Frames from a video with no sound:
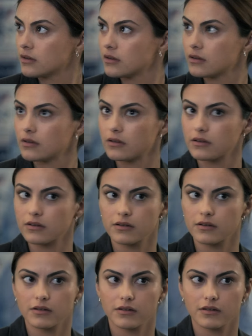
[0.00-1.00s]
the same
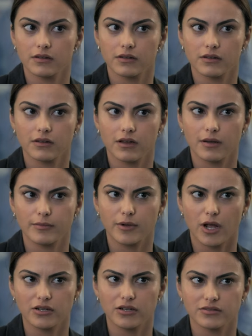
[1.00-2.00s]
flight as they booked the
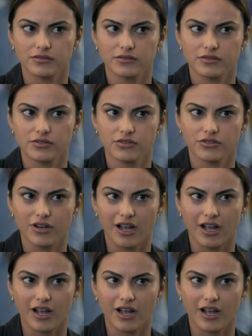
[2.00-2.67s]
last two business class